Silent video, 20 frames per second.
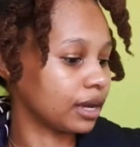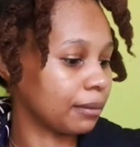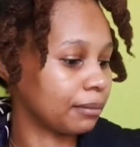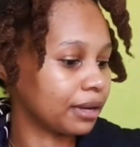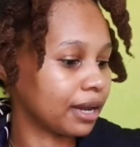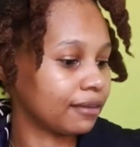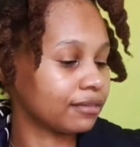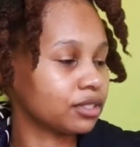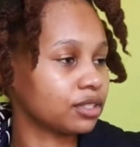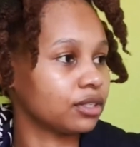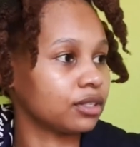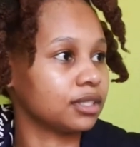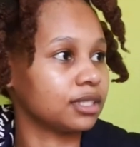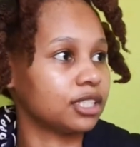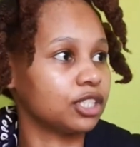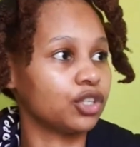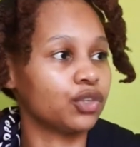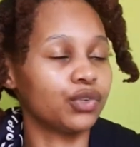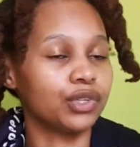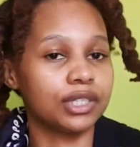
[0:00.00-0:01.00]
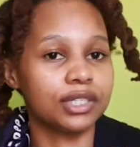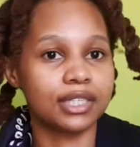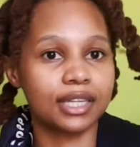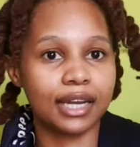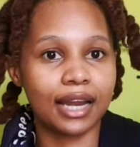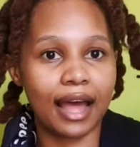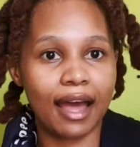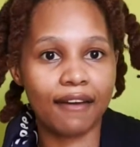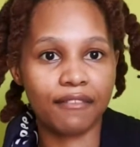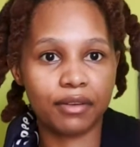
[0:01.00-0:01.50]
I'm gonna have to decrease,
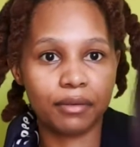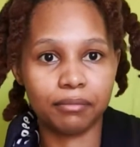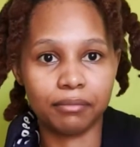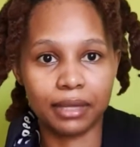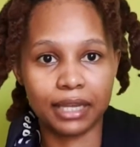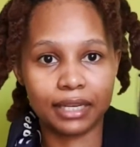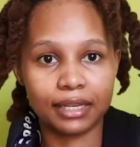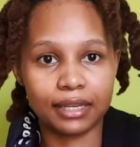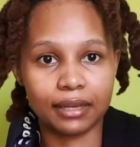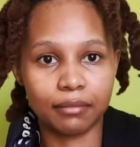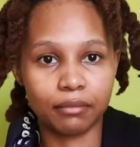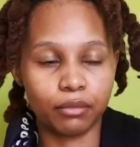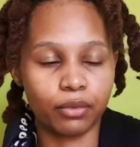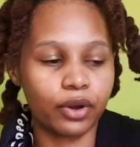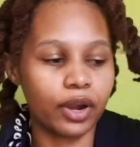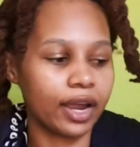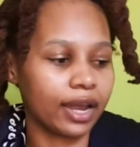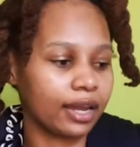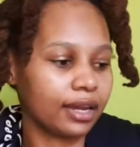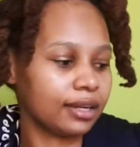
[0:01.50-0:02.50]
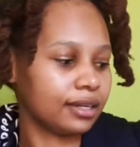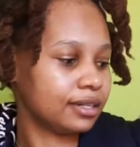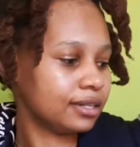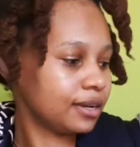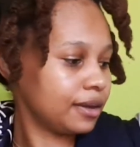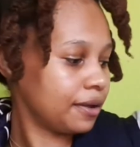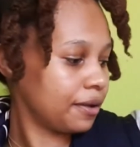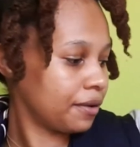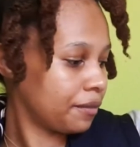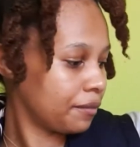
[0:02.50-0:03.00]
then I have a medium braid,